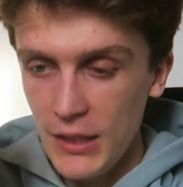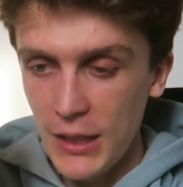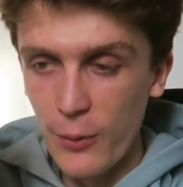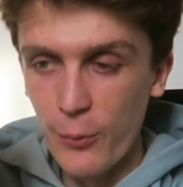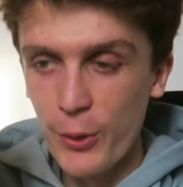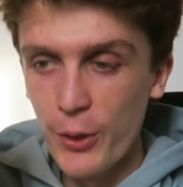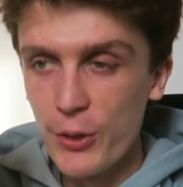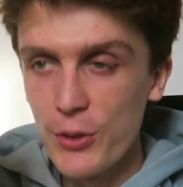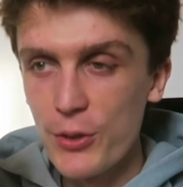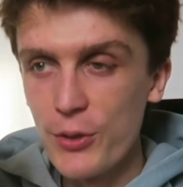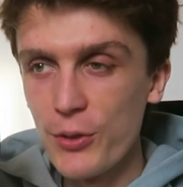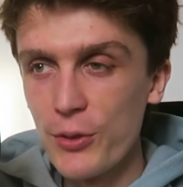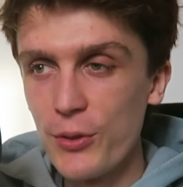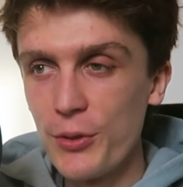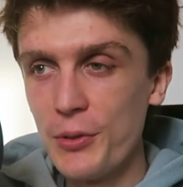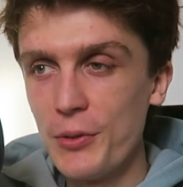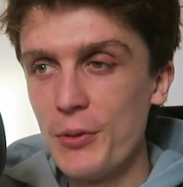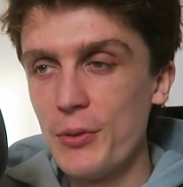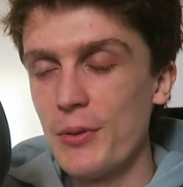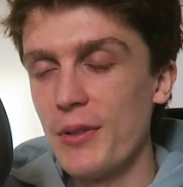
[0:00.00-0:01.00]
I want to
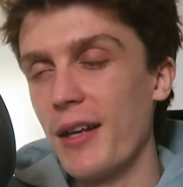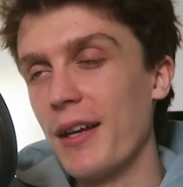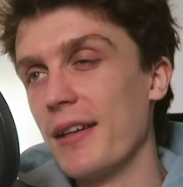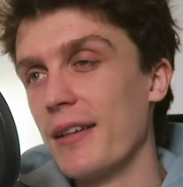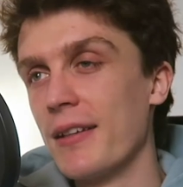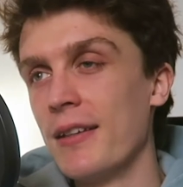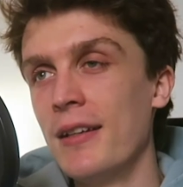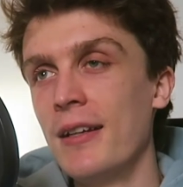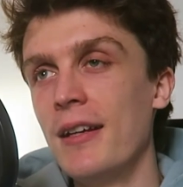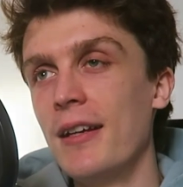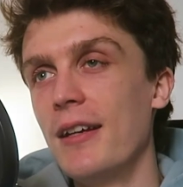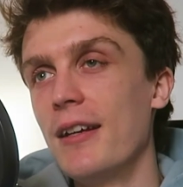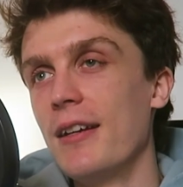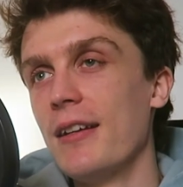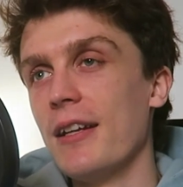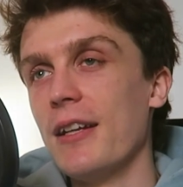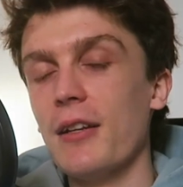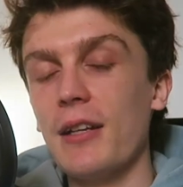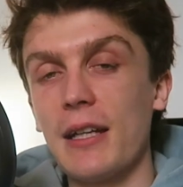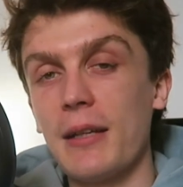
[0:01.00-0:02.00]
do like,
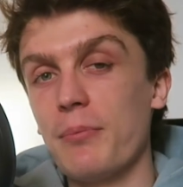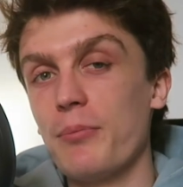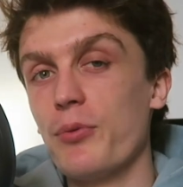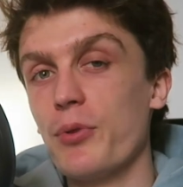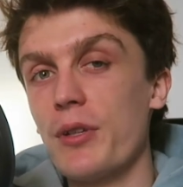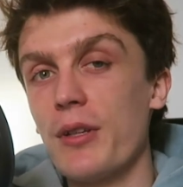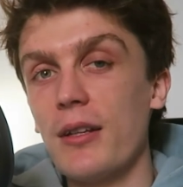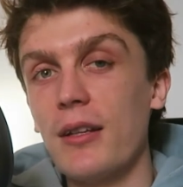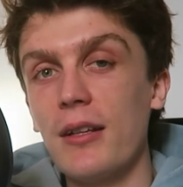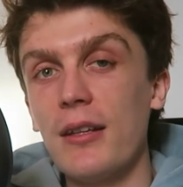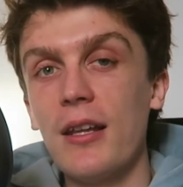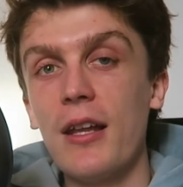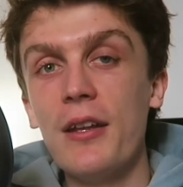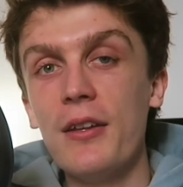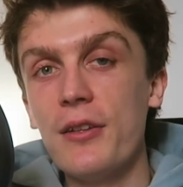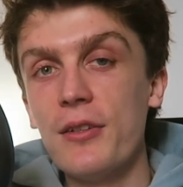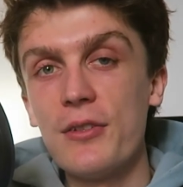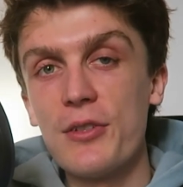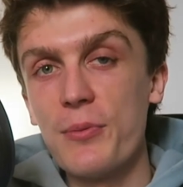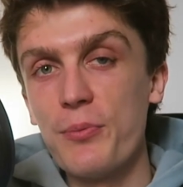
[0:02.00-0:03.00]
you know, like
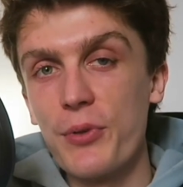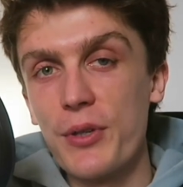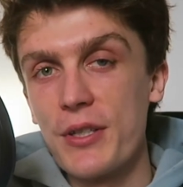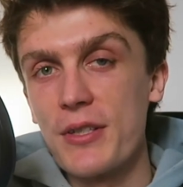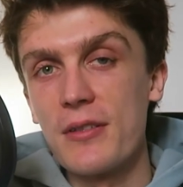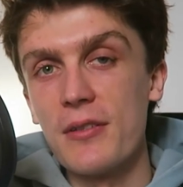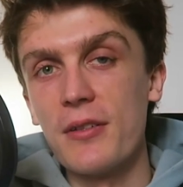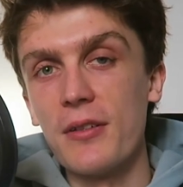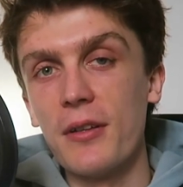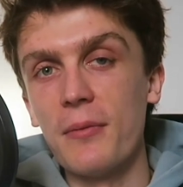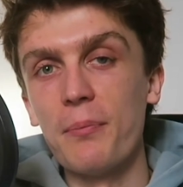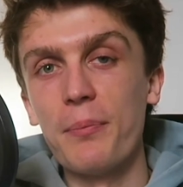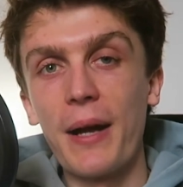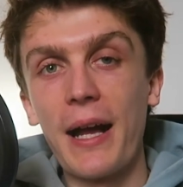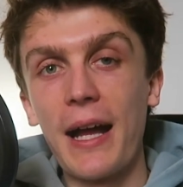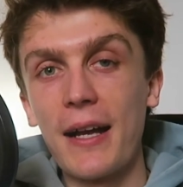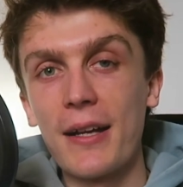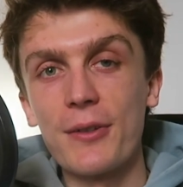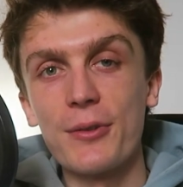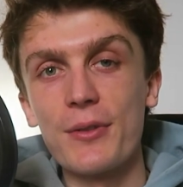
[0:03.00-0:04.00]
London to Bristol and
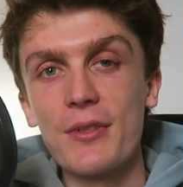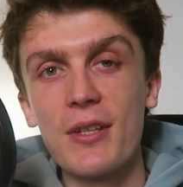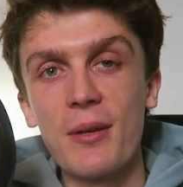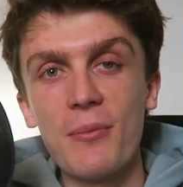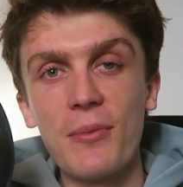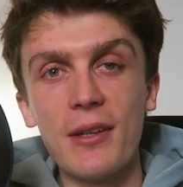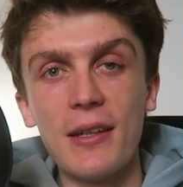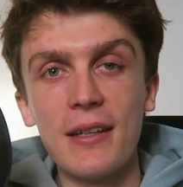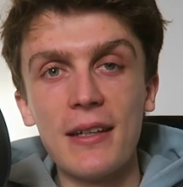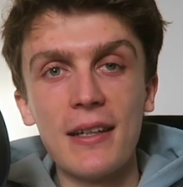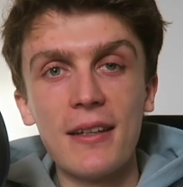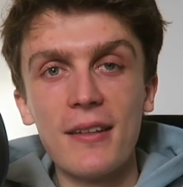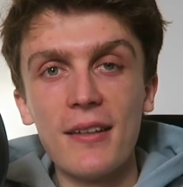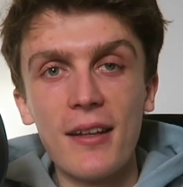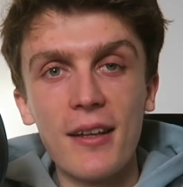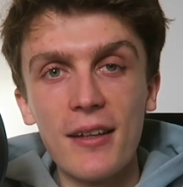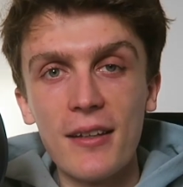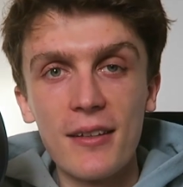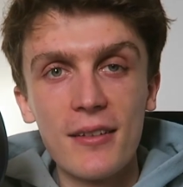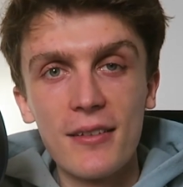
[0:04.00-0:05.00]
back or something in
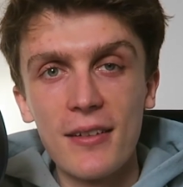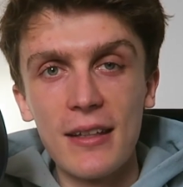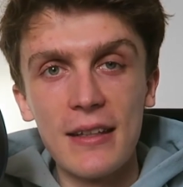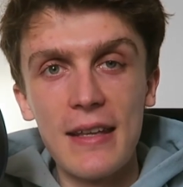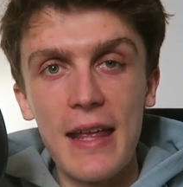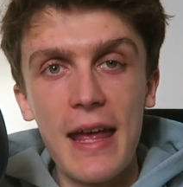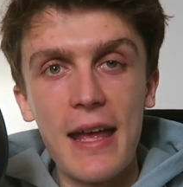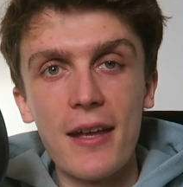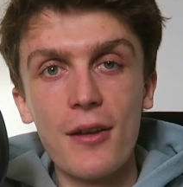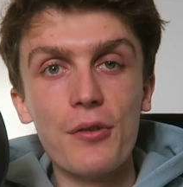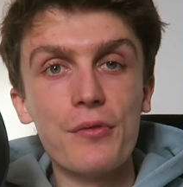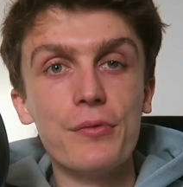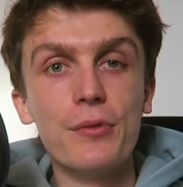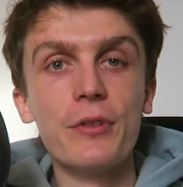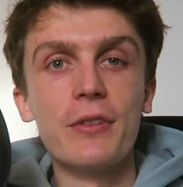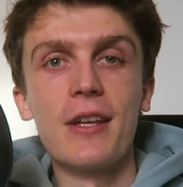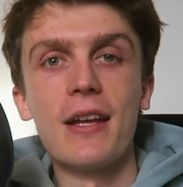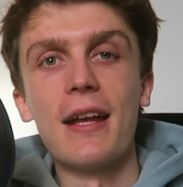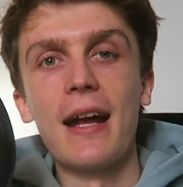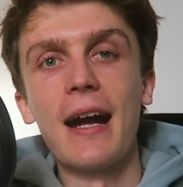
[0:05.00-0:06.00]
like a day or
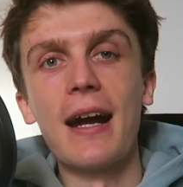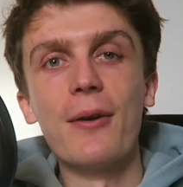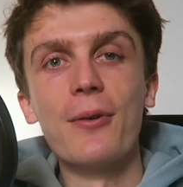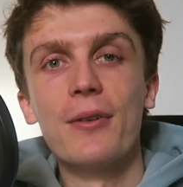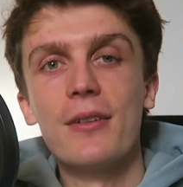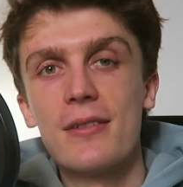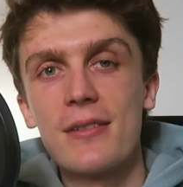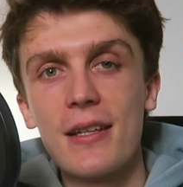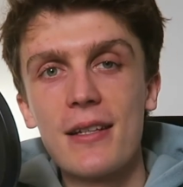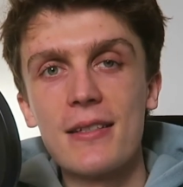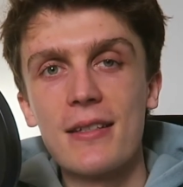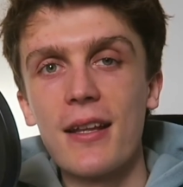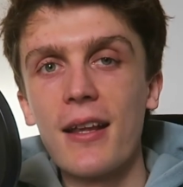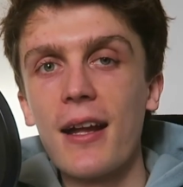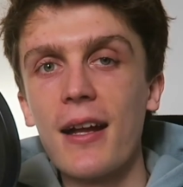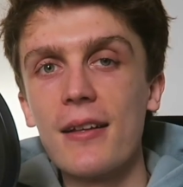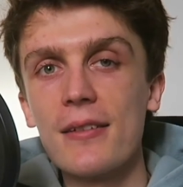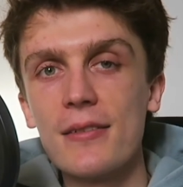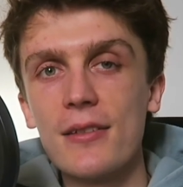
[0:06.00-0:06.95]
48 hours, things like that.